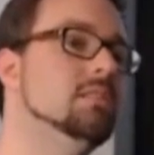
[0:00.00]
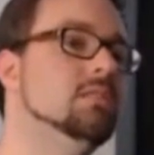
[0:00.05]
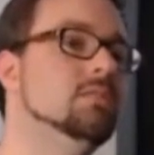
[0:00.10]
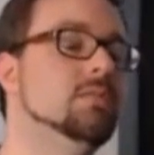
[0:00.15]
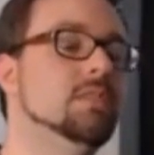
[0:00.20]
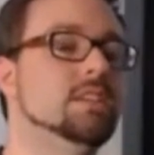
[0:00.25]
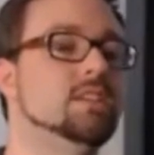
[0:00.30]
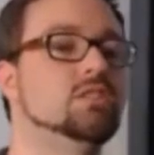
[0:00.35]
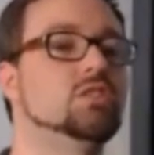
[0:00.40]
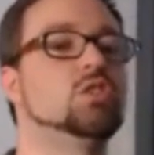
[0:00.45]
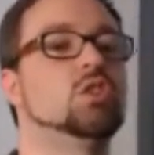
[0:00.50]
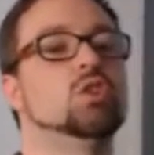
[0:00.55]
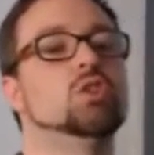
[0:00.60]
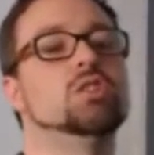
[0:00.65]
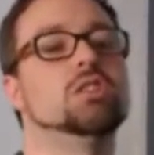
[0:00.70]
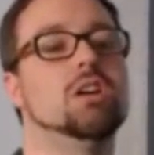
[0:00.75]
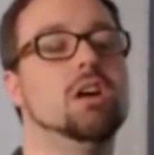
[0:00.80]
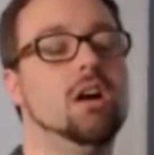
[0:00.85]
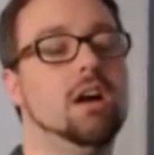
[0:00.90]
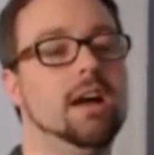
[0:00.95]
there's
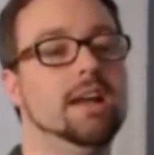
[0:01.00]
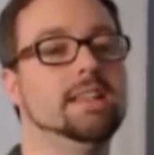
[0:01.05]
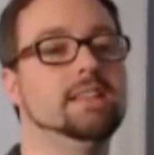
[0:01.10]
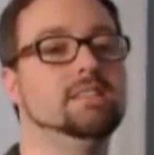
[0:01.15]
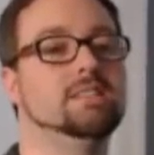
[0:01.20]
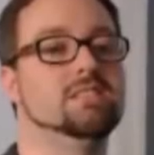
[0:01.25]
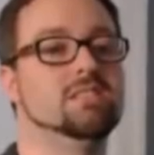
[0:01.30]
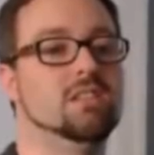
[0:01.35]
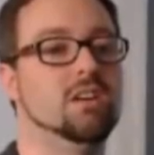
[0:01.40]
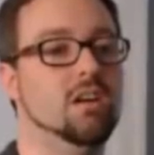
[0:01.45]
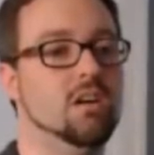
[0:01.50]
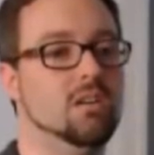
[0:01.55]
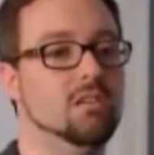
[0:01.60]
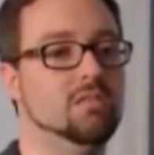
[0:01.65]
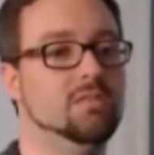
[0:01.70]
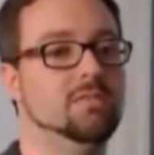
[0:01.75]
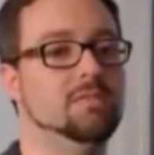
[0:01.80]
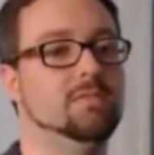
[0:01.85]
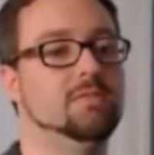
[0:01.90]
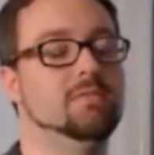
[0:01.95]
two kinds of